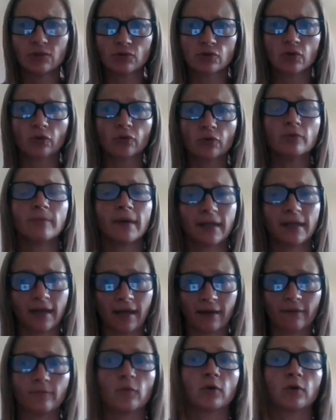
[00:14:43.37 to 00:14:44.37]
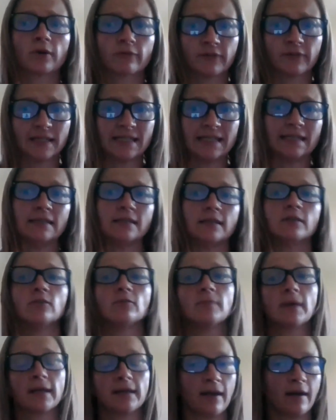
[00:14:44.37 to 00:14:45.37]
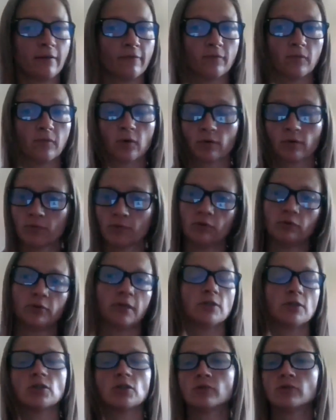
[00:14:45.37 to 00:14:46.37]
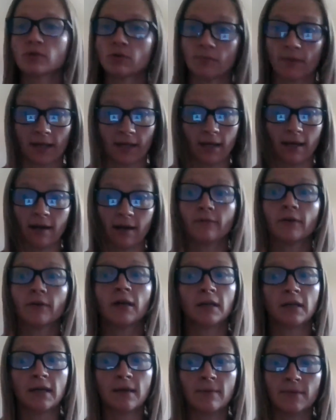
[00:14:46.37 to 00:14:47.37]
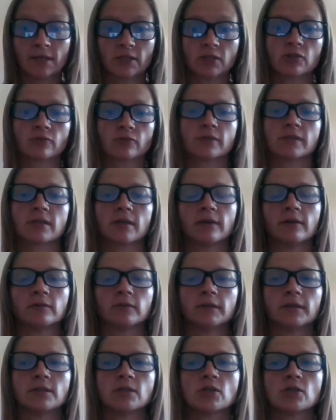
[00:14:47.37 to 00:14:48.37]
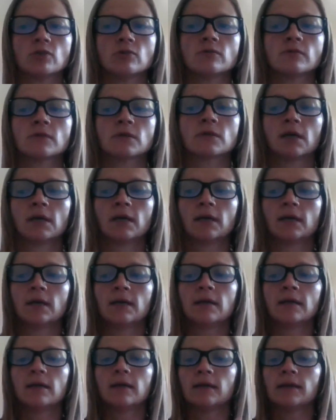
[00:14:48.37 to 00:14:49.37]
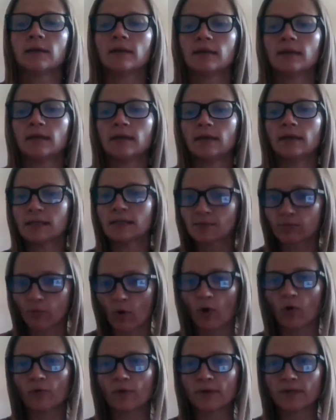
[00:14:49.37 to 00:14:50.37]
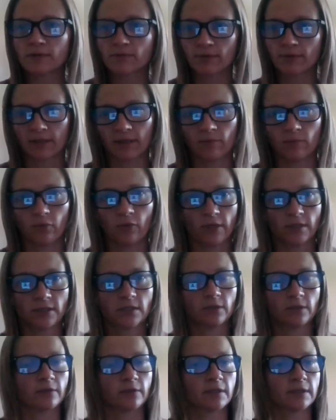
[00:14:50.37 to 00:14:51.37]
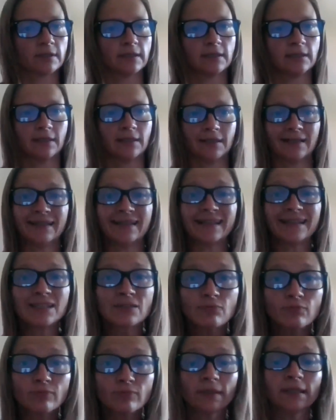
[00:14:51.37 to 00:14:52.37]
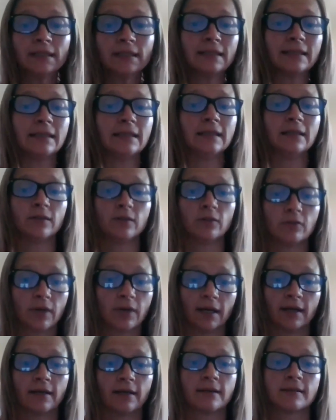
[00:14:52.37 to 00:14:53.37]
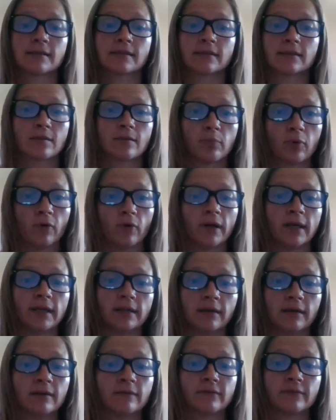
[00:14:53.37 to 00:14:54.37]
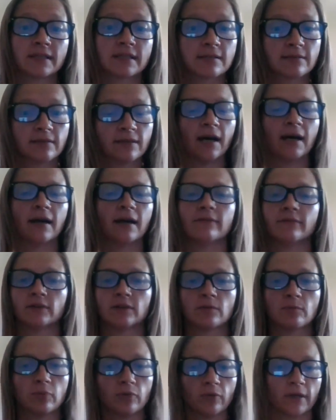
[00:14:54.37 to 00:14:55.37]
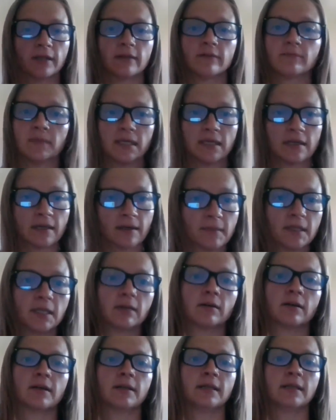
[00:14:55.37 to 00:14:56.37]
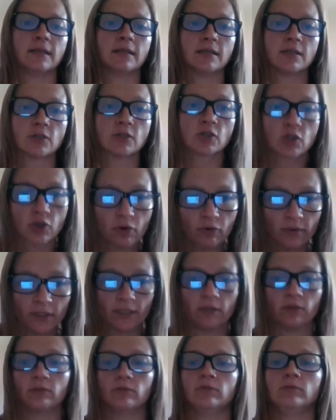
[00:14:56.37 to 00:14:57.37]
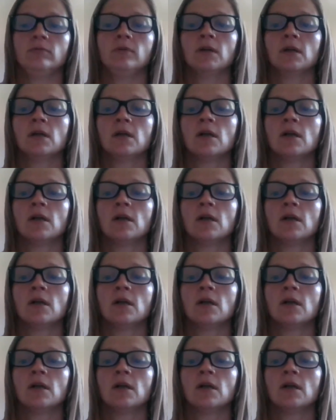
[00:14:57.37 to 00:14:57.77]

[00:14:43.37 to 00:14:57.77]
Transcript: So you might have more fatigue, you might have more mood issues, you might have menstrual cycle issues. It's always really important to look at the gut. And that's really, you guys, the point of this live and the point of me coming on and showing you